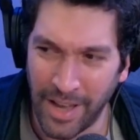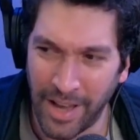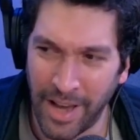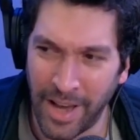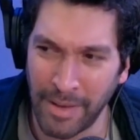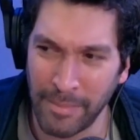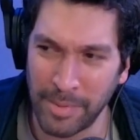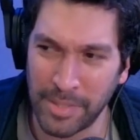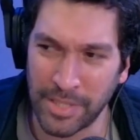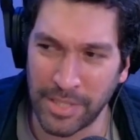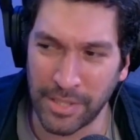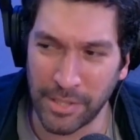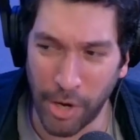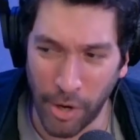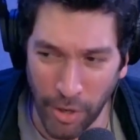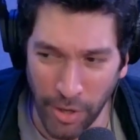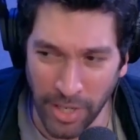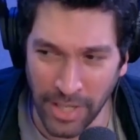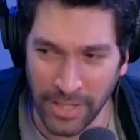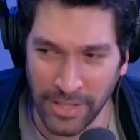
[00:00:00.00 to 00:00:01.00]
I'm
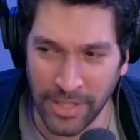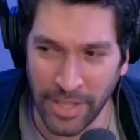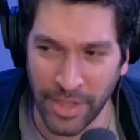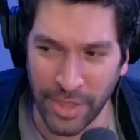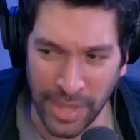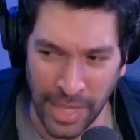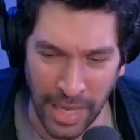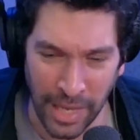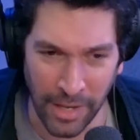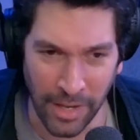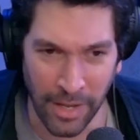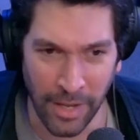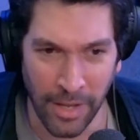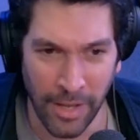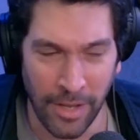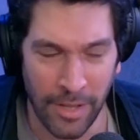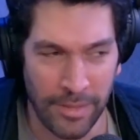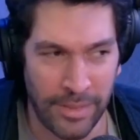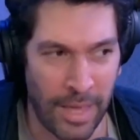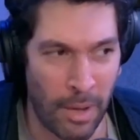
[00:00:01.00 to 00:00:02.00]
starting to think
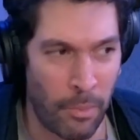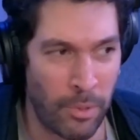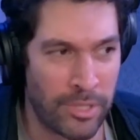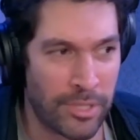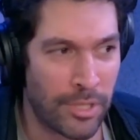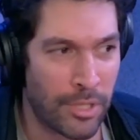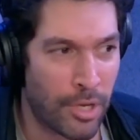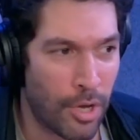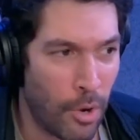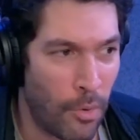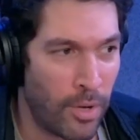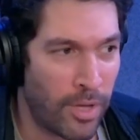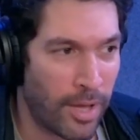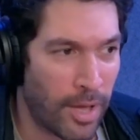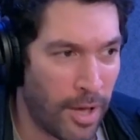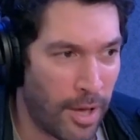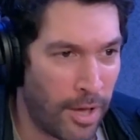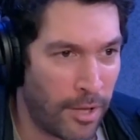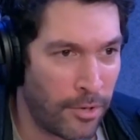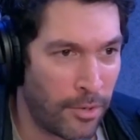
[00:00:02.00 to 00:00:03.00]
that what's going
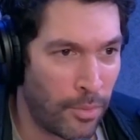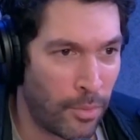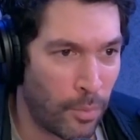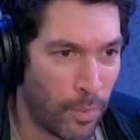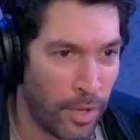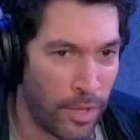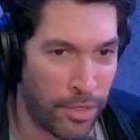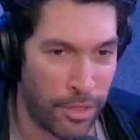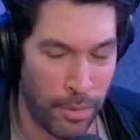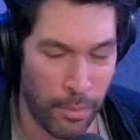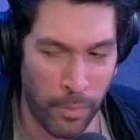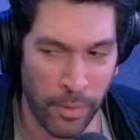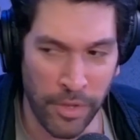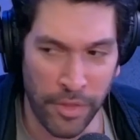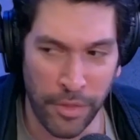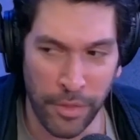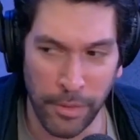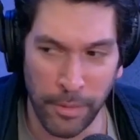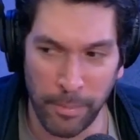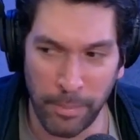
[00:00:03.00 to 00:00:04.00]
on with
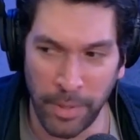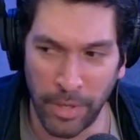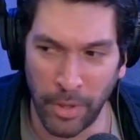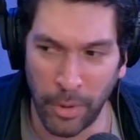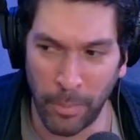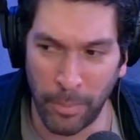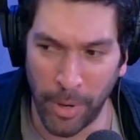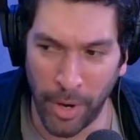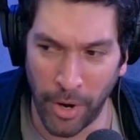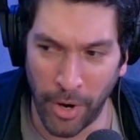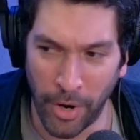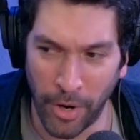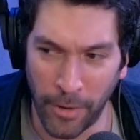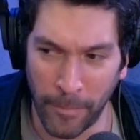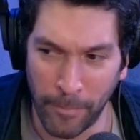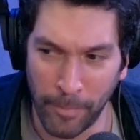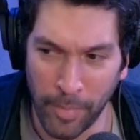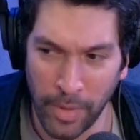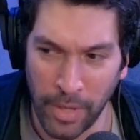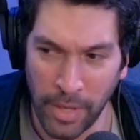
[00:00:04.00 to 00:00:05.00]
with Bill
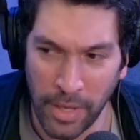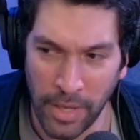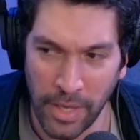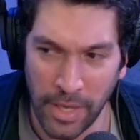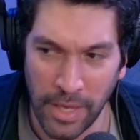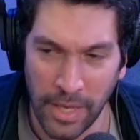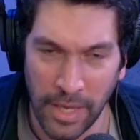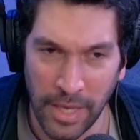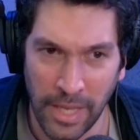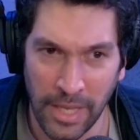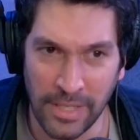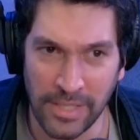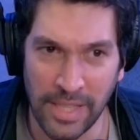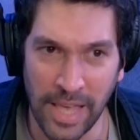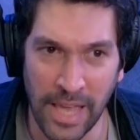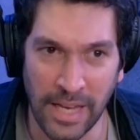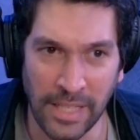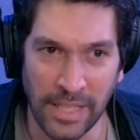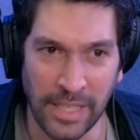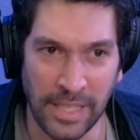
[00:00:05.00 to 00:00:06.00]
Barr is
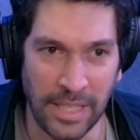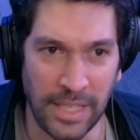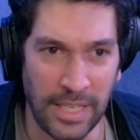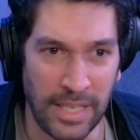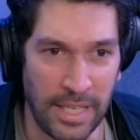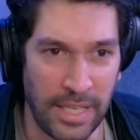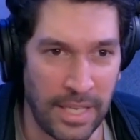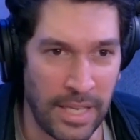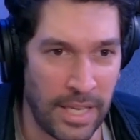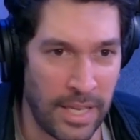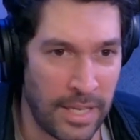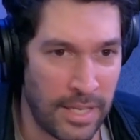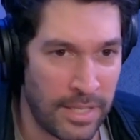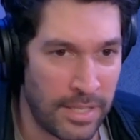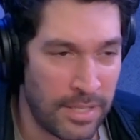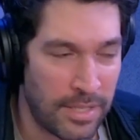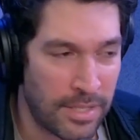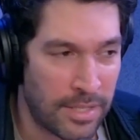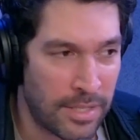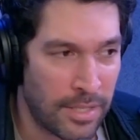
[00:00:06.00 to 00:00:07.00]
that he
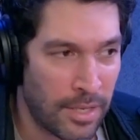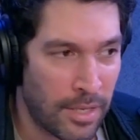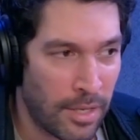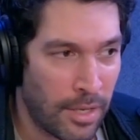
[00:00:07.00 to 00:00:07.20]
is